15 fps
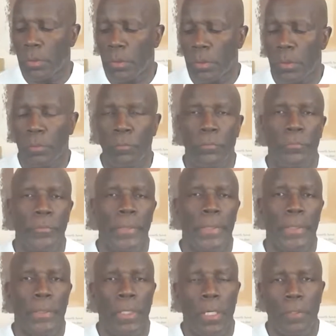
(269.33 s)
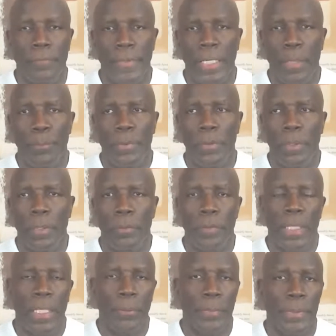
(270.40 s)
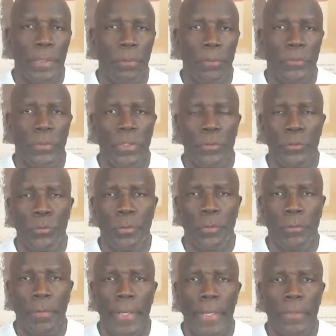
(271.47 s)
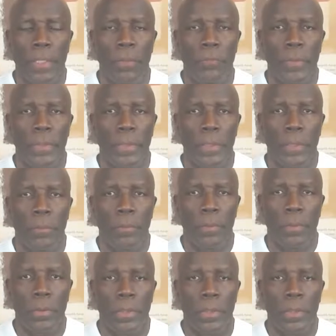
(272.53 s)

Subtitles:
Or a friend or a family or a grandparent would say, you're crying out for help.